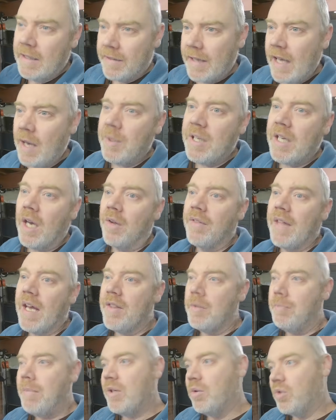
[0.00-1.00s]
there we go. They're
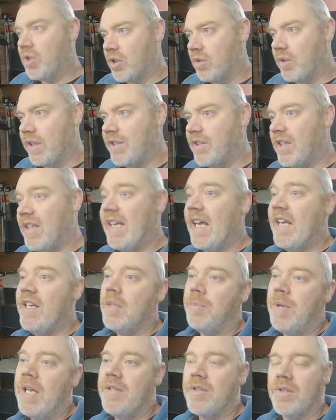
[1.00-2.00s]
the middle choice. Again,
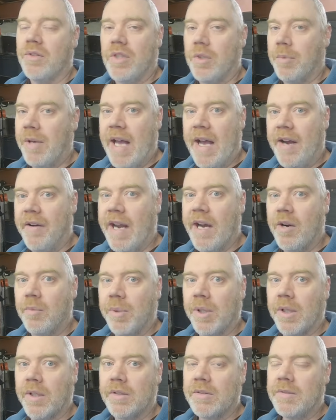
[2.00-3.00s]
depends on your power
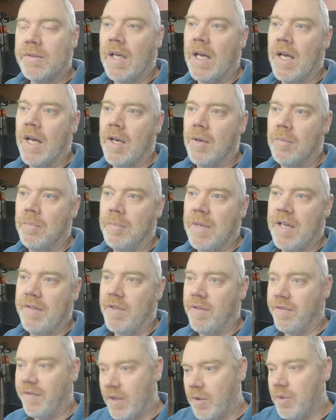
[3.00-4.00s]
output.
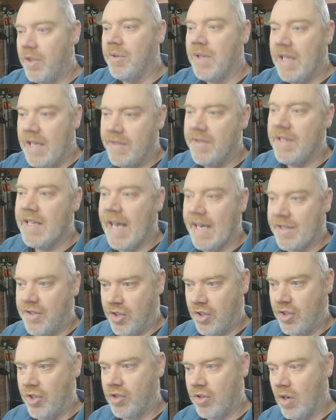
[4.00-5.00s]
If you feel you need the
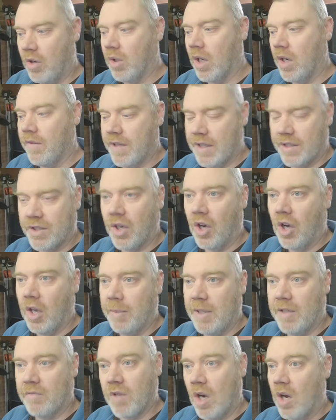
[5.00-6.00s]
extra control over the
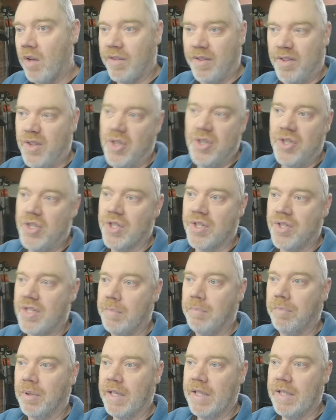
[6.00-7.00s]
timing rather than just
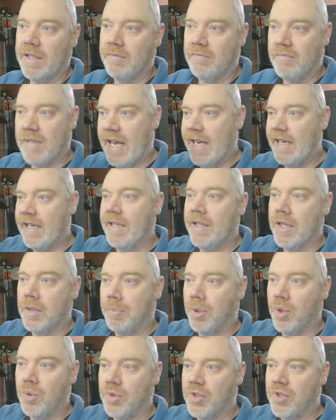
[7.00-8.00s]
simply nailing the
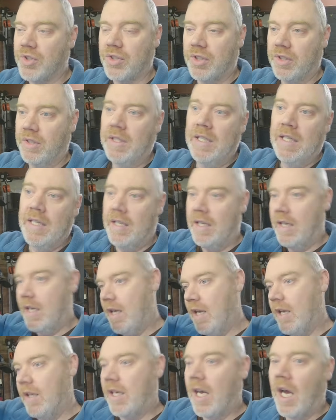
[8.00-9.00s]
boost
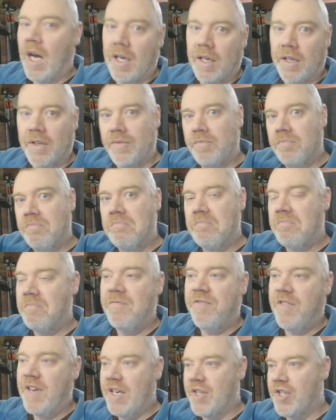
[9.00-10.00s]
cut and
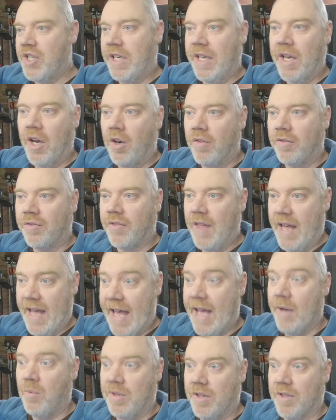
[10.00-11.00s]
finishing it off
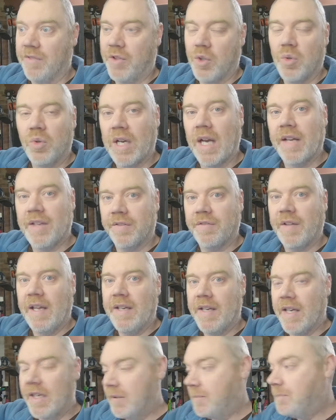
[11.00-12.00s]
there with a fuel cut
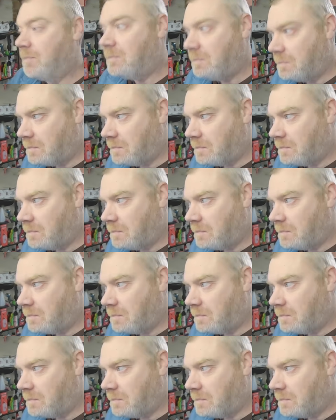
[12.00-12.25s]
defender,